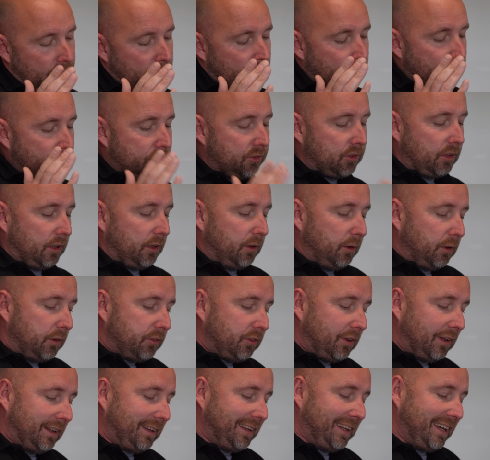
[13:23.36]
So
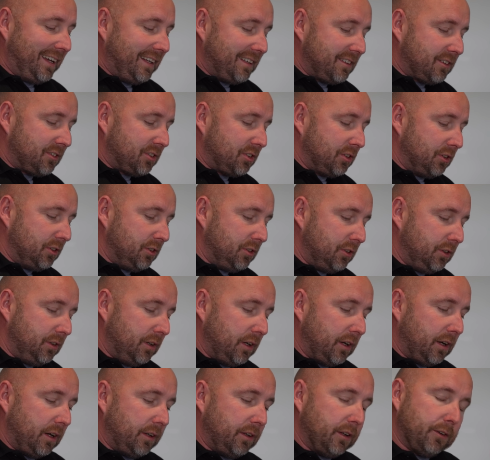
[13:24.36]
to get
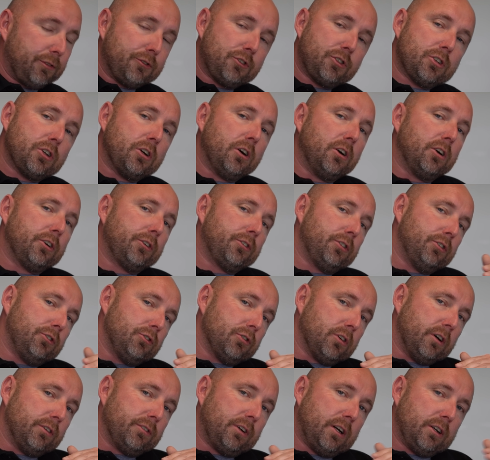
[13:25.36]
to enough charge to
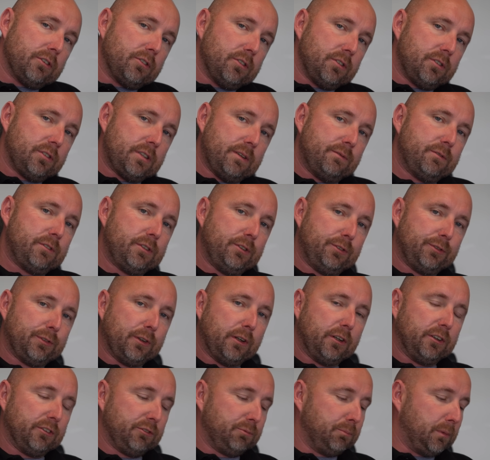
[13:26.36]
drive
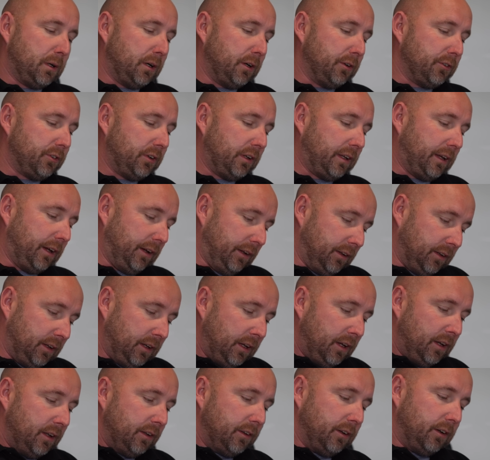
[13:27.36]
175 miles again,
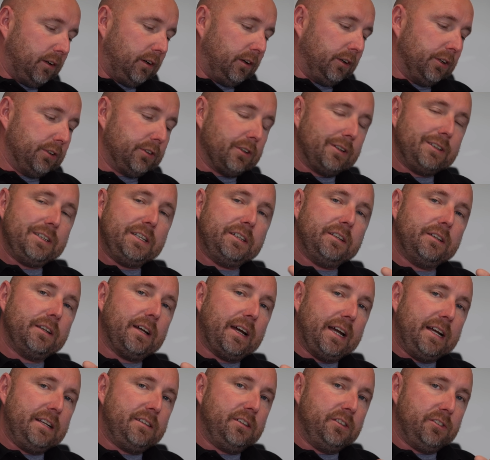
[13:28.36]
the Honda needed
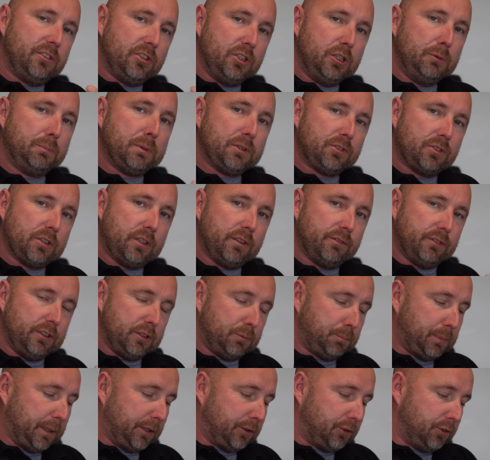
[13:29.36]
82% of
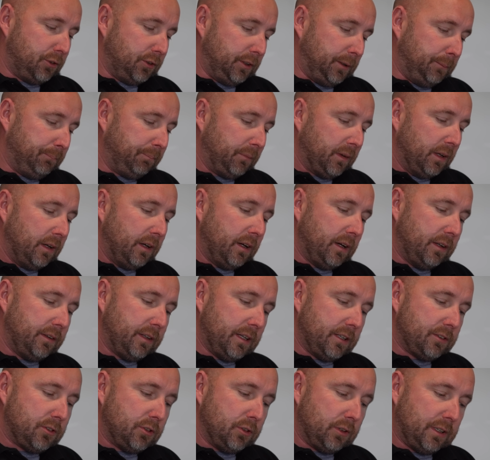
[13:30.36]
its battery, and
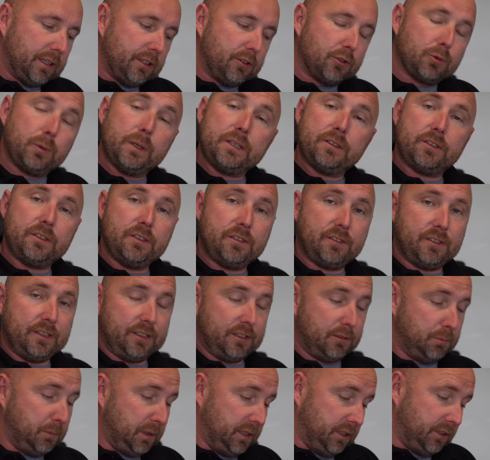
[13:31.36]
that took it
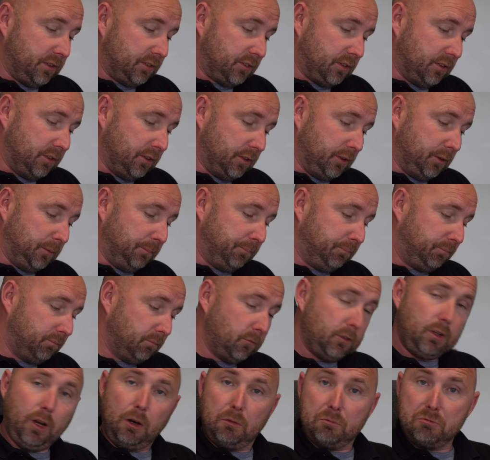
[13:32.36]
26 minutes to do.
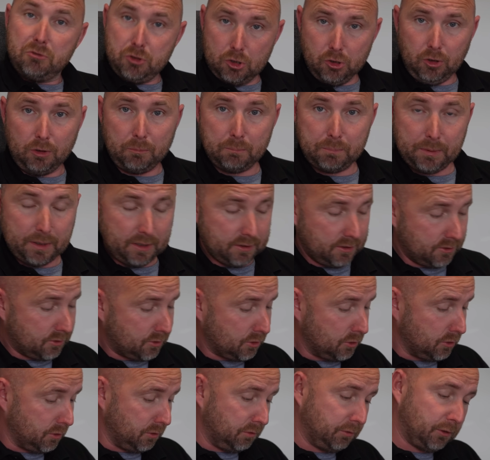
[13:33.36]
Yeah, not bad at
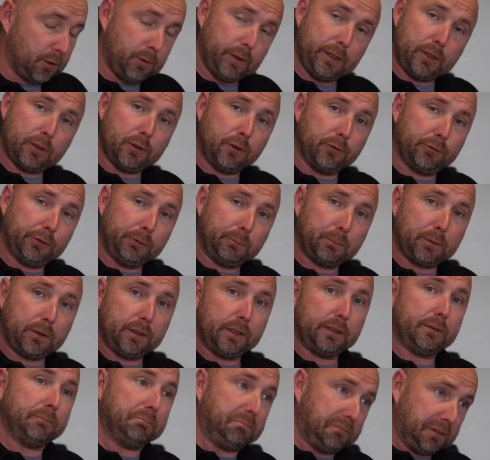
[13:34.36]
all. Quick coffee
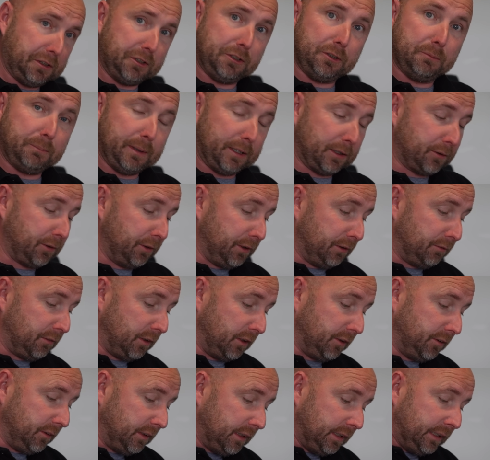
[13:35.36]
break and you're back on the
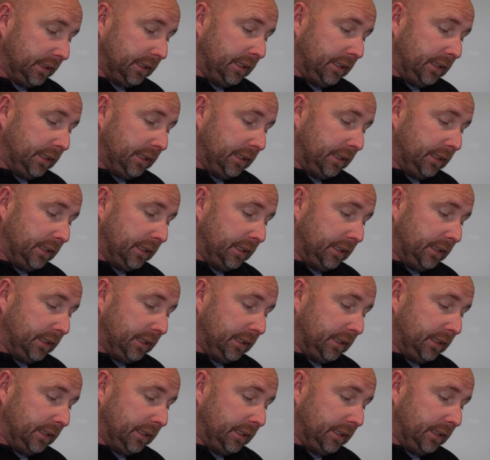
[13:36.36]
road.